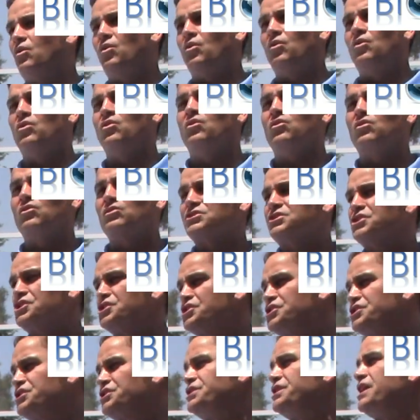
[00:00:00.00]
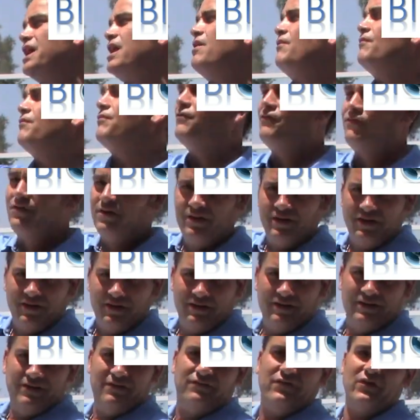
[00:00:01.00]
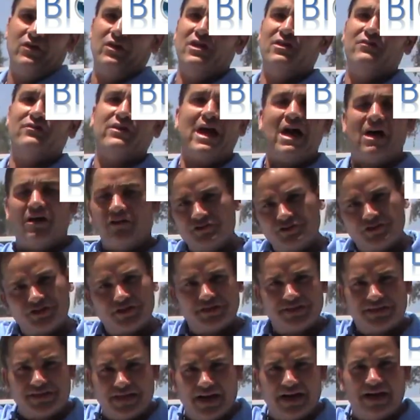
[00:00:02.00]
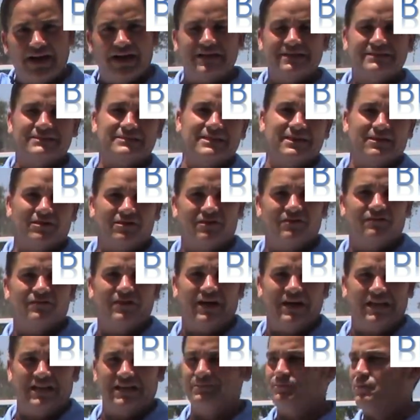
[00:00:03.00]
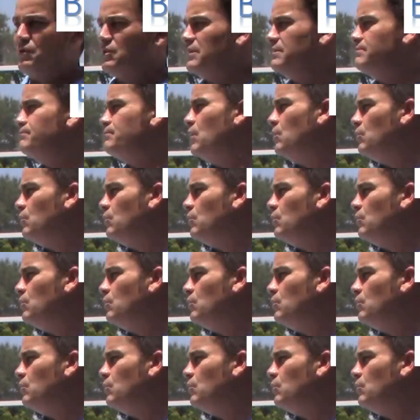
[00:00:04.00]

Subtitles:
whole shelf full of algicides that are available at